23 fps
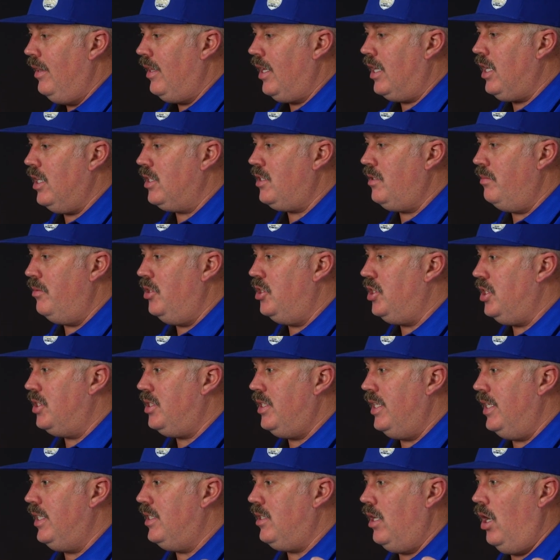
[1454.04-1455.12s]
the customer just
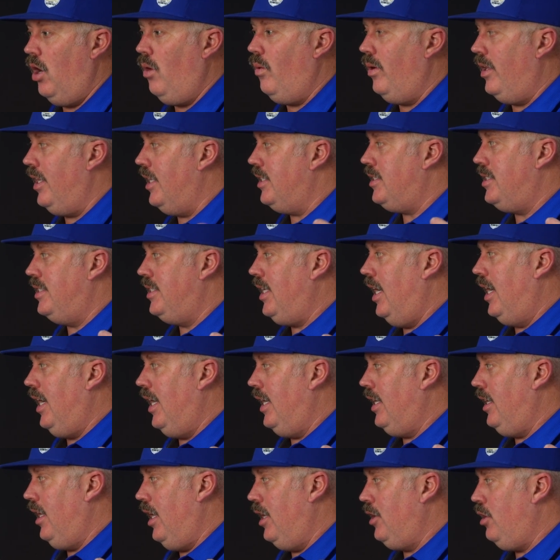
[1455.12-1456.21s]
thinks, oh, well, it's
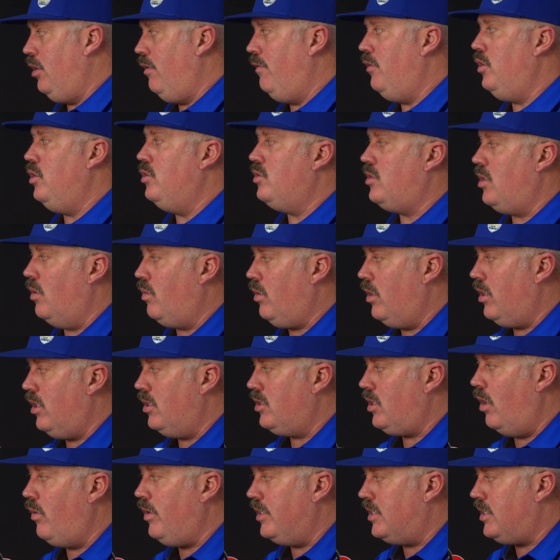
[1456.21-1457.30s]
done, and you've used the words,
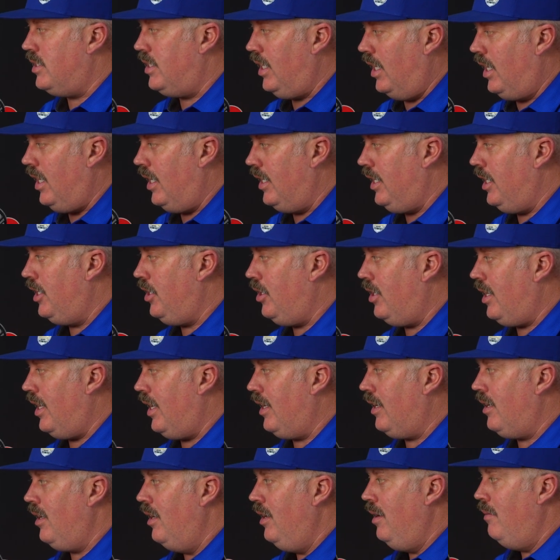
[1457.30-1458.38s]
oh, it's done, and you're
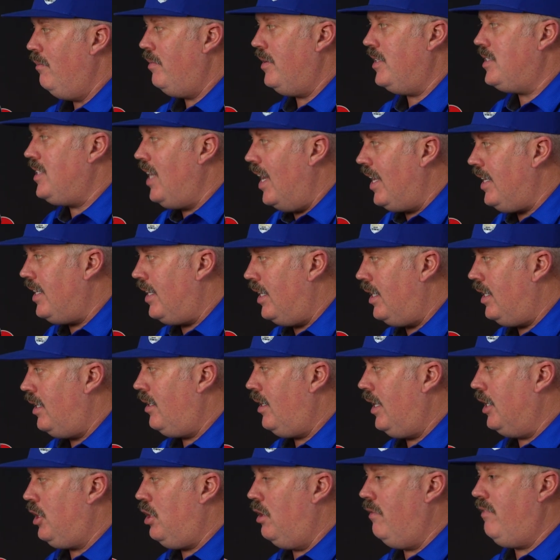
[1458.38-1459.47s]
like, but it's not done.
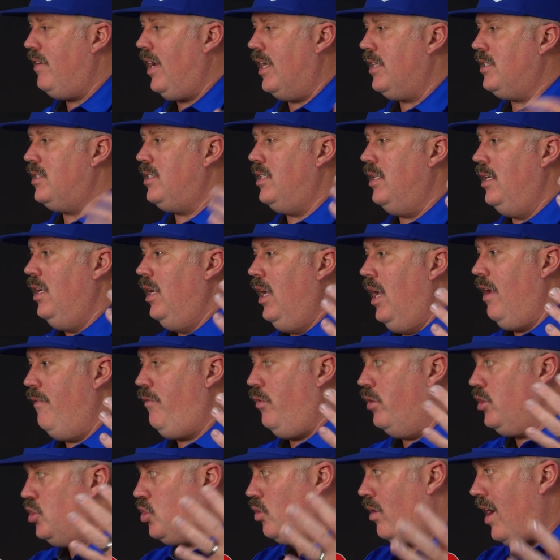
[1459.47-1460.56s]
Like, you've got to, if
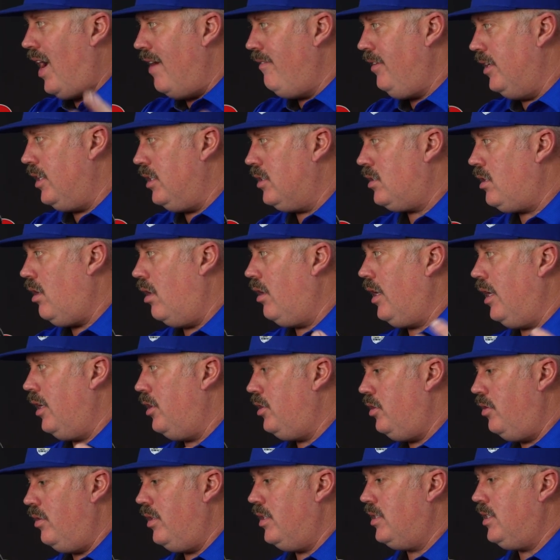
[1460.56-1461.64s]
we're driving this car and got to
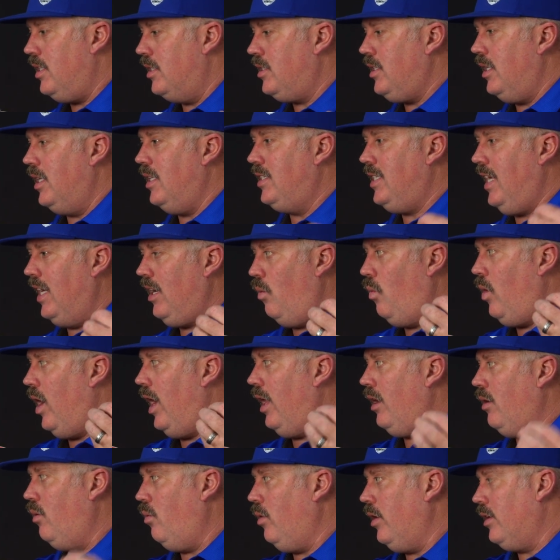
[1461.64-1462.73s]
do this, it's going to take a
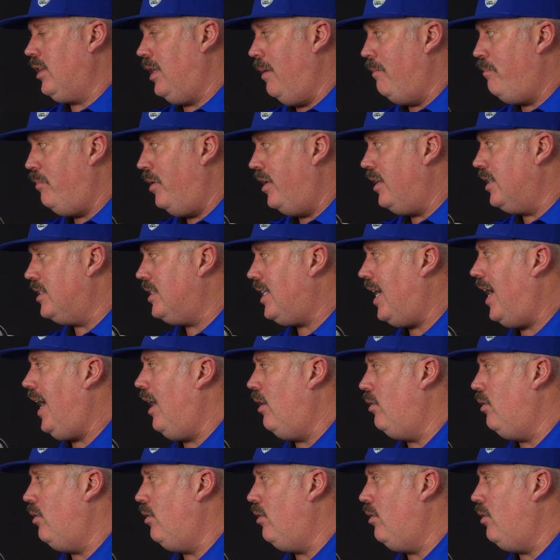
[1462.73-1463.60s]
while to work the bugs out.